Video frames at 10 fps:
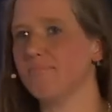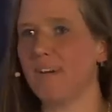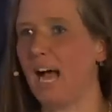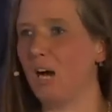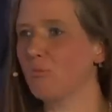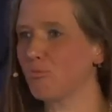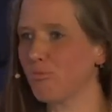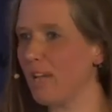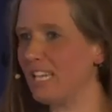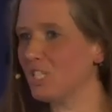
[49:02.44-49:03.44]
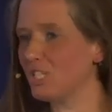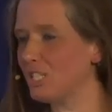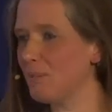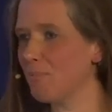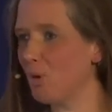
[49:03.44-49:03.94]
outrageous
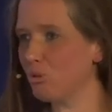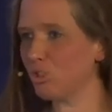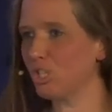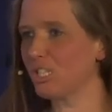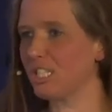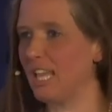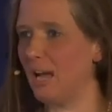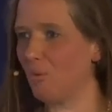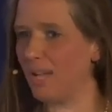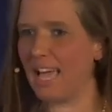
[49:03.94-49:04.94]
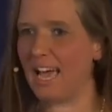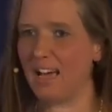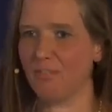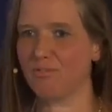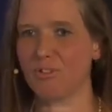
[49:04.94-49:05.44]
emotions that we
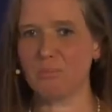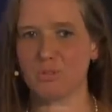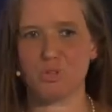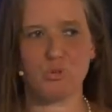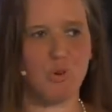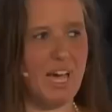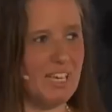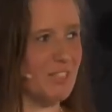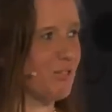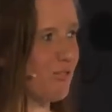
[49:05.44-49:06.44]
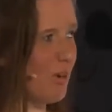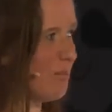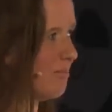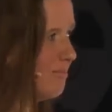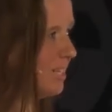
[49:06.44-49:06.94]
have from stress,
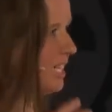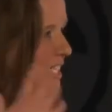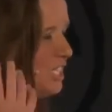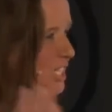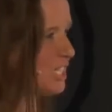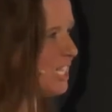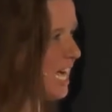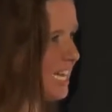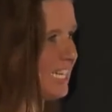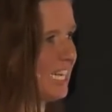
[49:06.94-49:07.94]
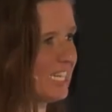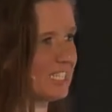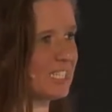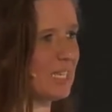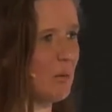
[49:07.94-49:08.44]
from disliking
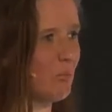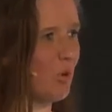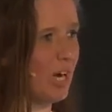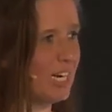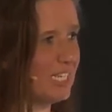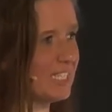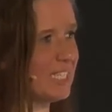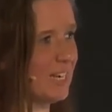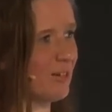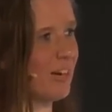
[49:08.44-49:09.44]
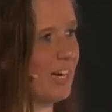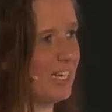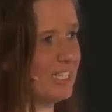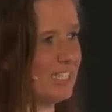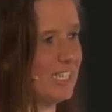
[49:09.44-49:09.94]
someone,
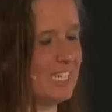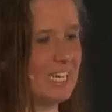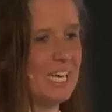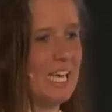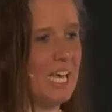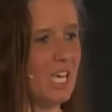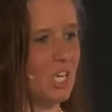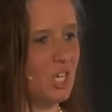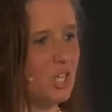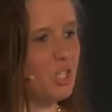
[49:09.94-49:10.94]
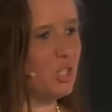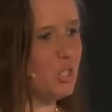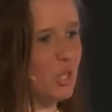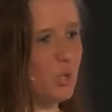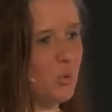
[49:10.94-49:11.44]
etc. You
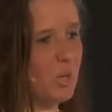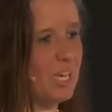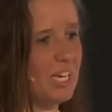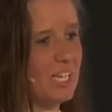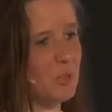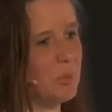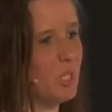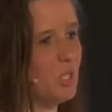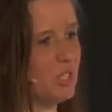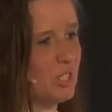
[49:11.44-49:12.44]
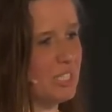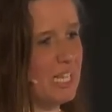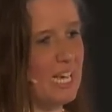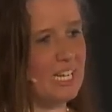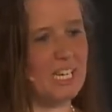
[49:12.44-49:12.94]
know, it's been
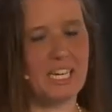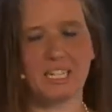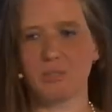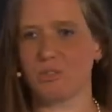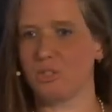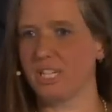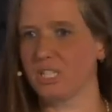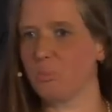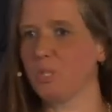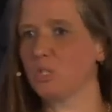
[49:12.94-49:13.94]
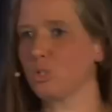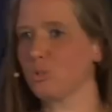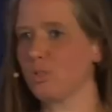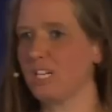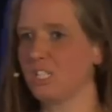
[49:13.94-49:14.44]
said in spiritual
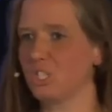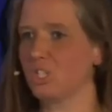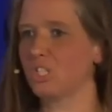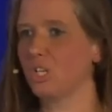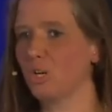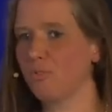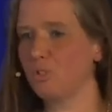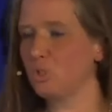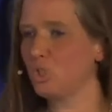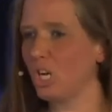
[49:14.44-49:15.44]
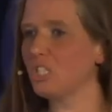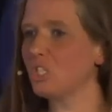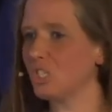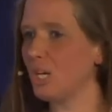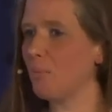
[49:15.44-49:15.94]
tradition, you know, if you judge
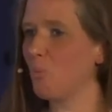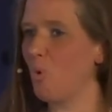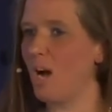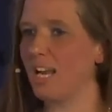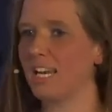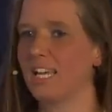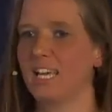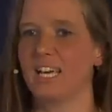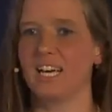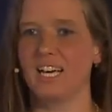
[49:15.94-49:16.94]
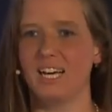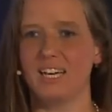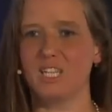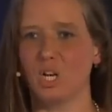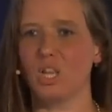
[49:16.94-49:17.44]
someone,
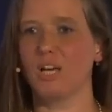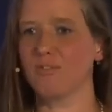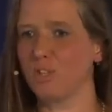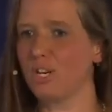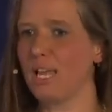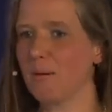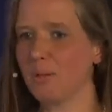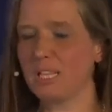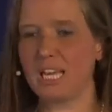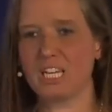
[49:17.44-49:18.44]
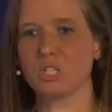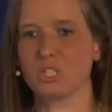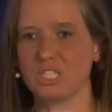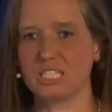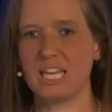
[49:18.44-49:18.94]
you know, love your neighbor like
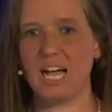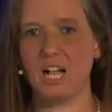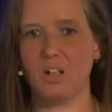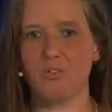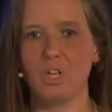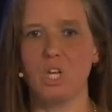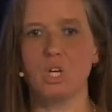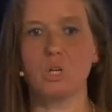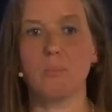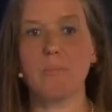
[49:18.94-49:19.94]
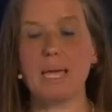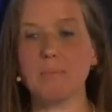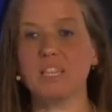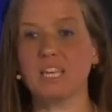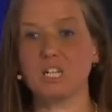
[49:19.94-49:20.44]
yourself, you know,
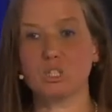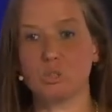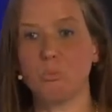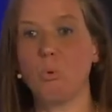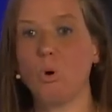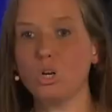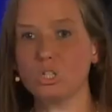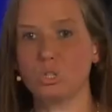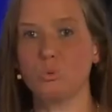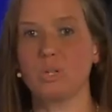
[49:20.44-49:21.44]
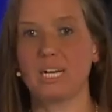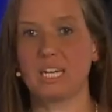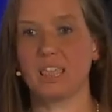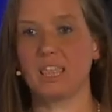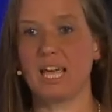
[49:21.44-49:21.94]
maybe there's more to
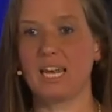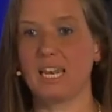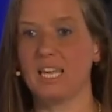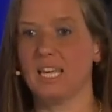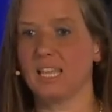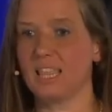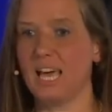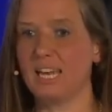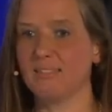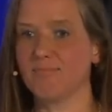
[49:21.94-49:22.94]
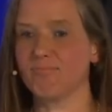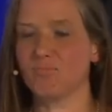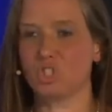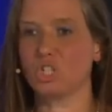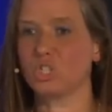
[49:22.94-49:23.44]
it than
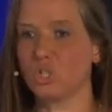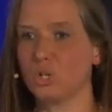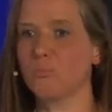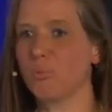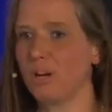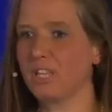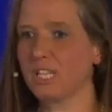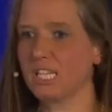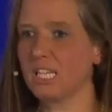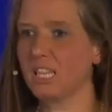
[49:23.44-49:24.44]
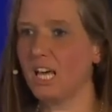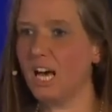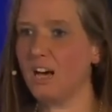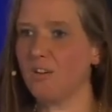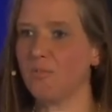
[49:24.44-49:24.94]
just good brotherly
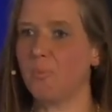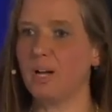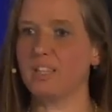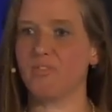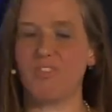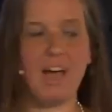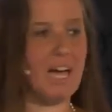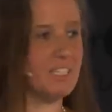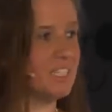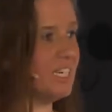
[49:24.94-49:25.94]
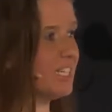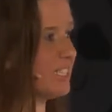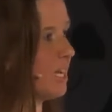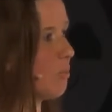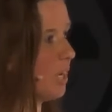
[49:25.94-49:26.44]
love. But fact is
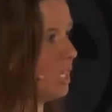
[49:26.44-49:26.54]
that when